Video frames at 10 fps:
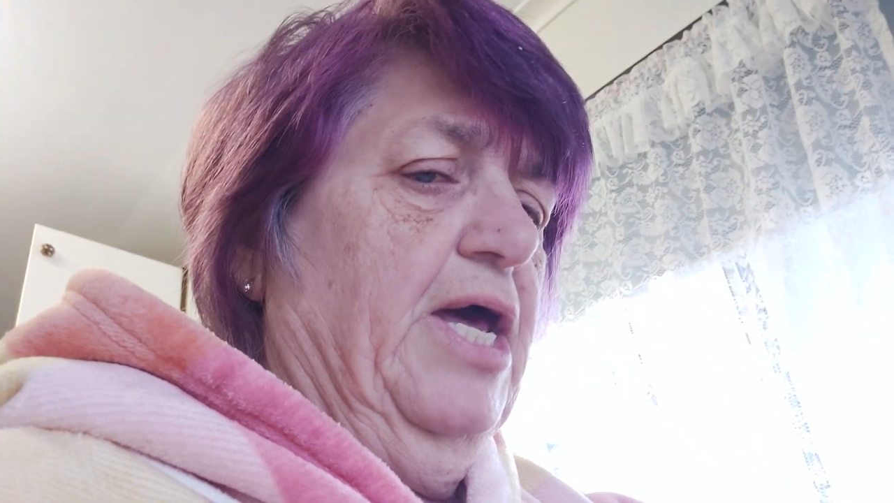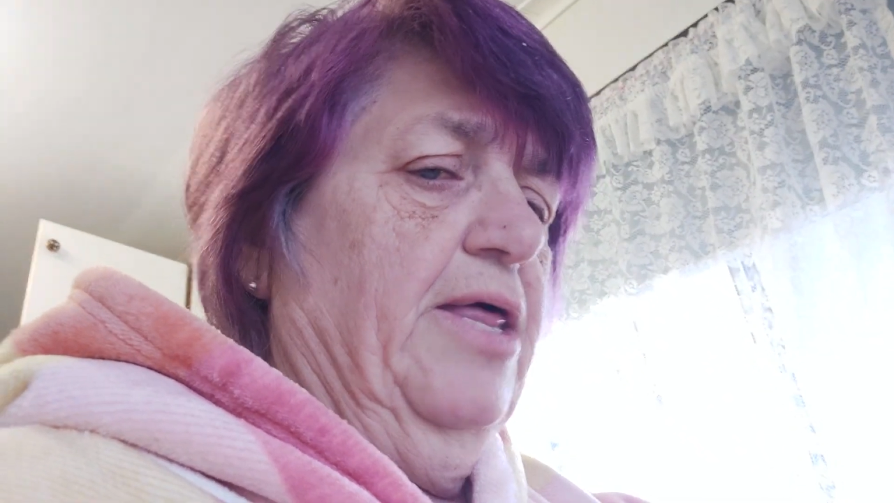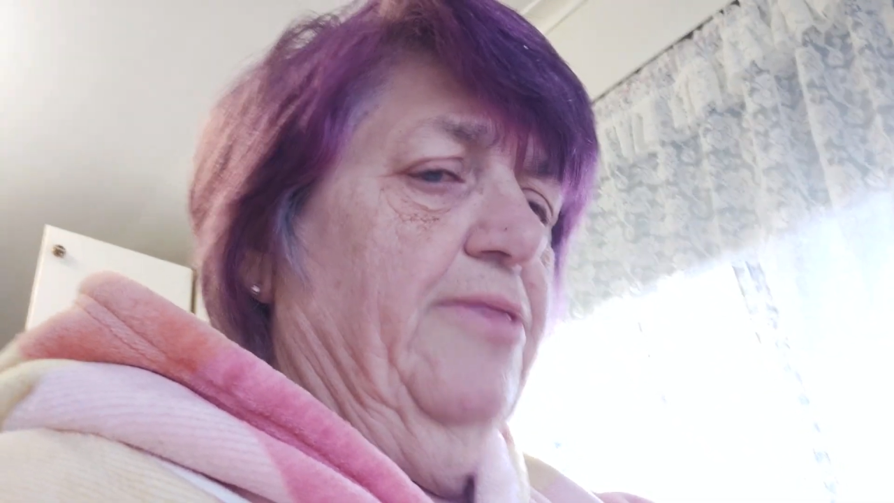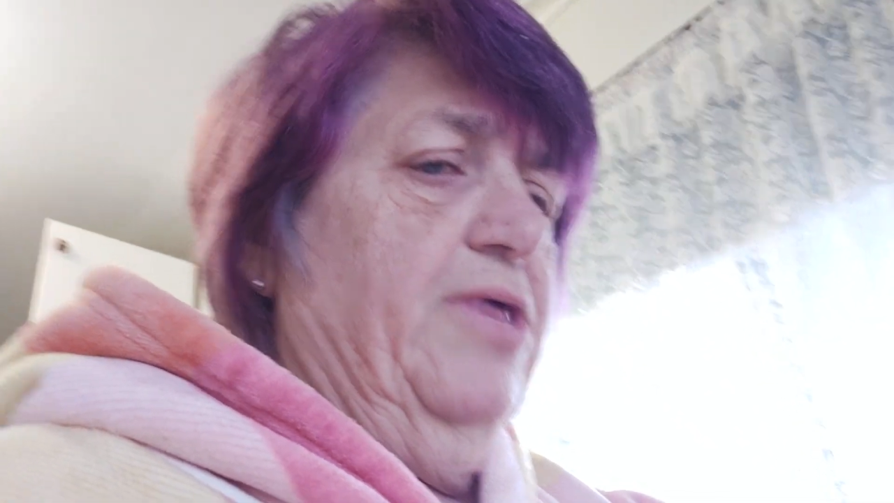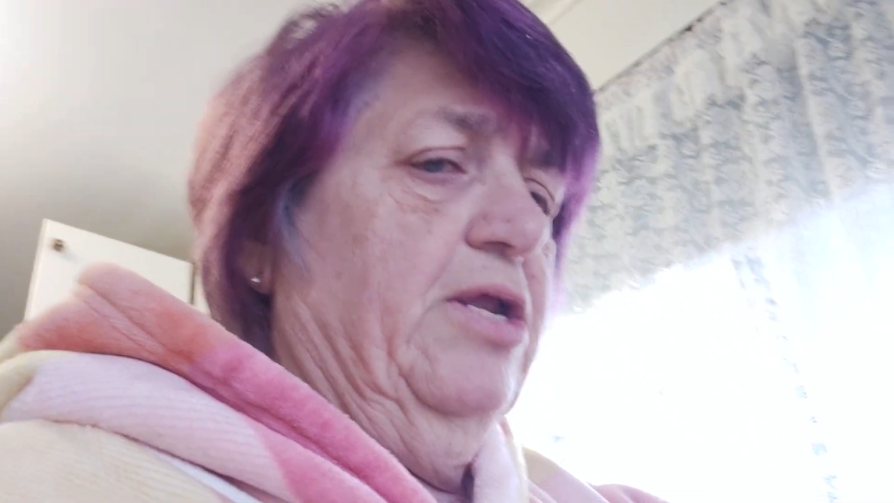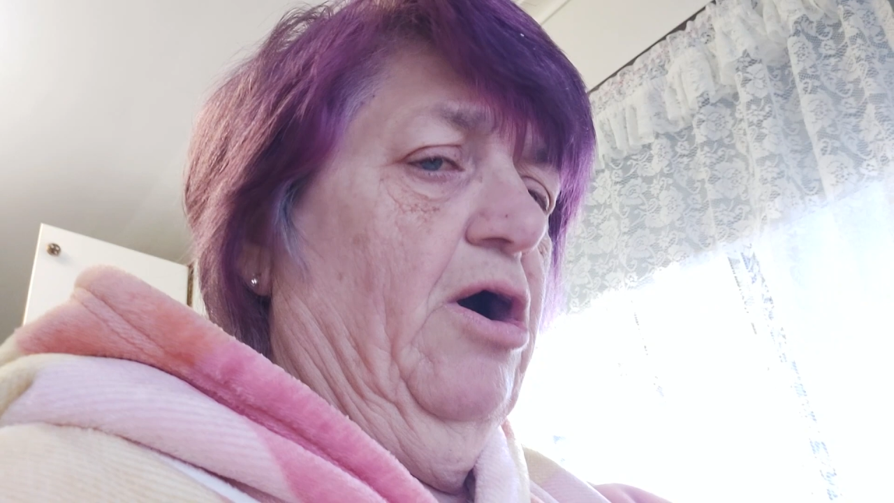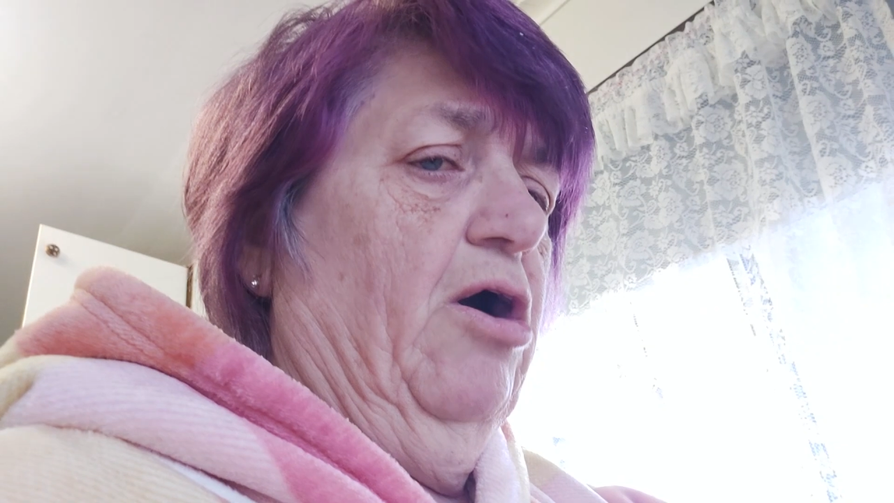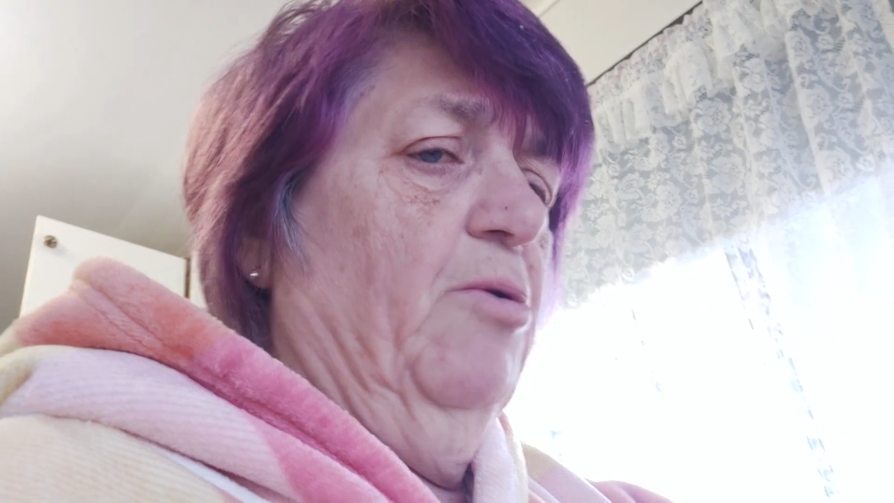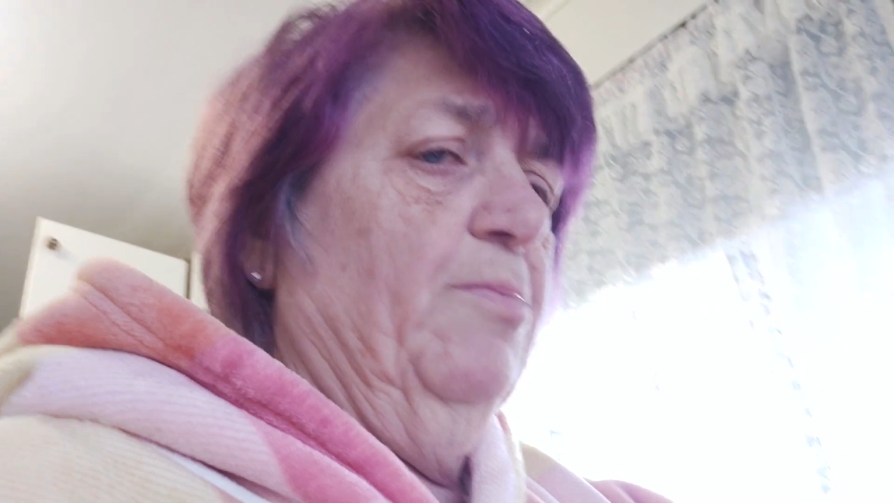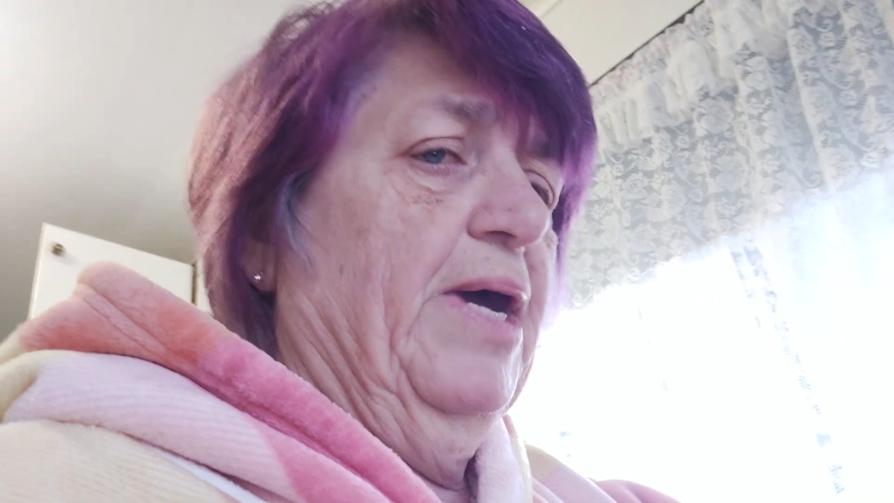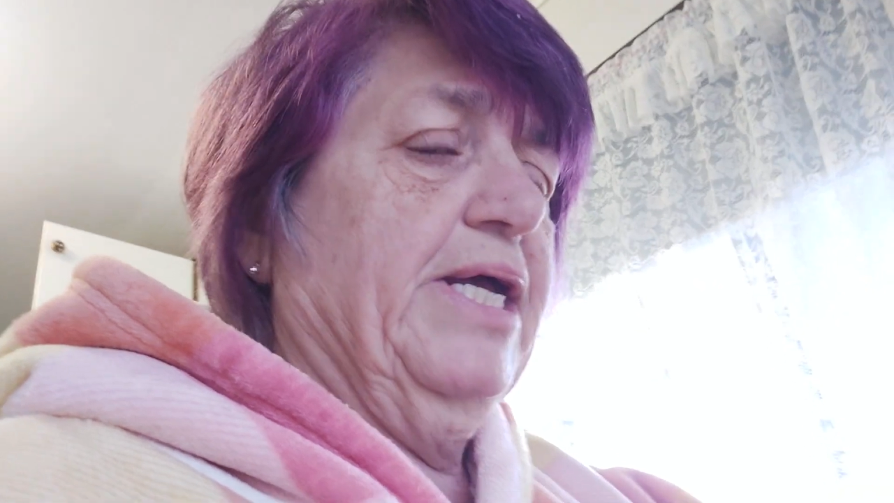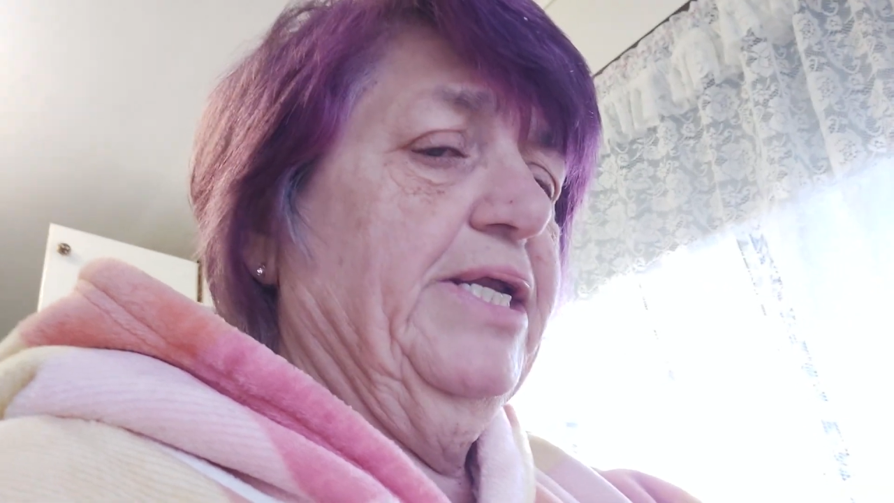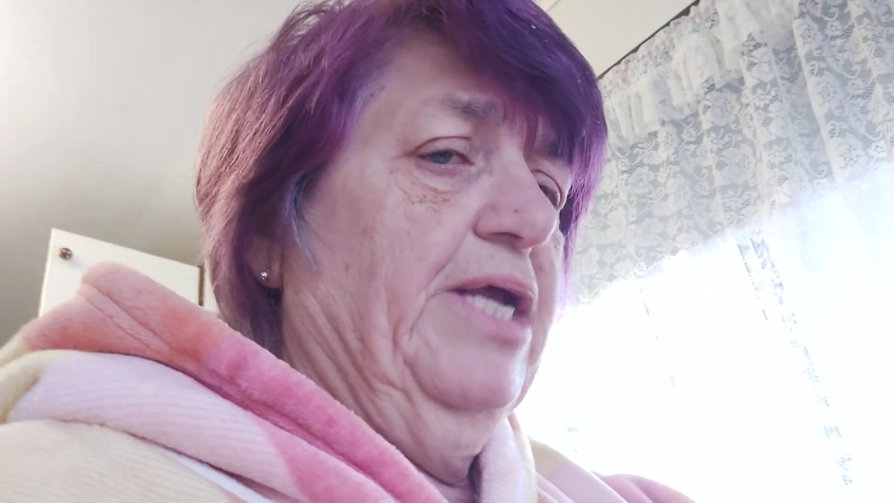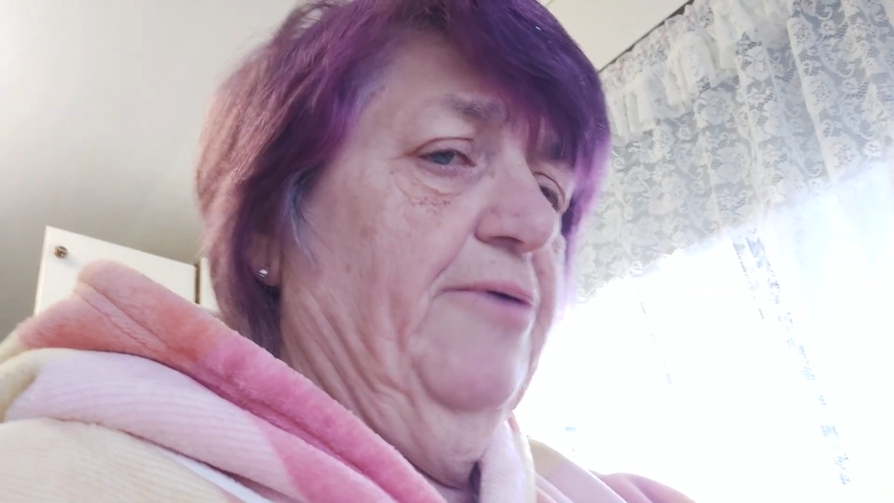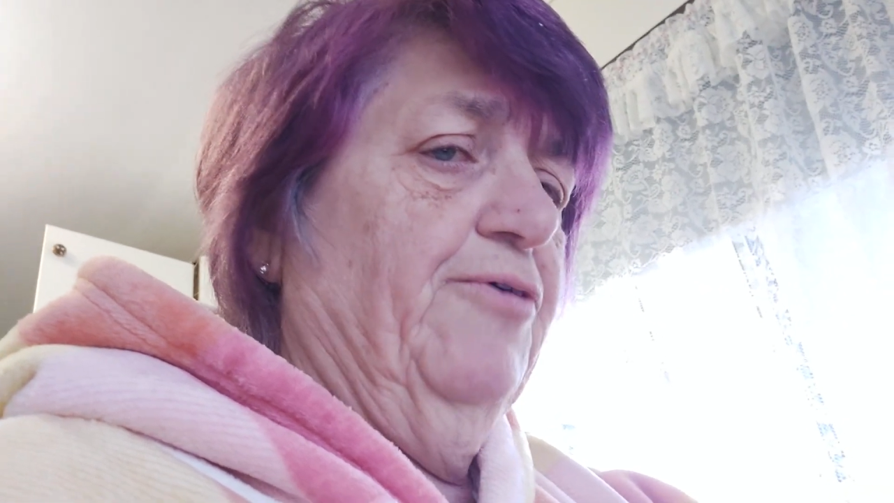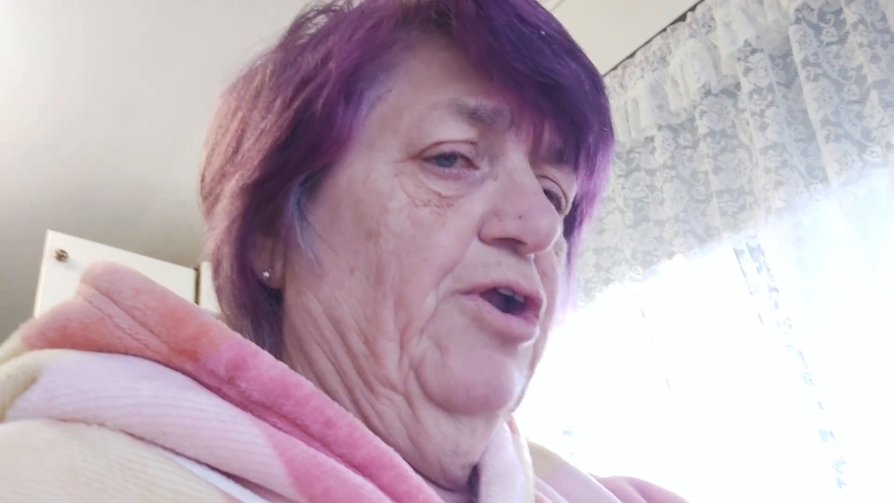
and then I'll make another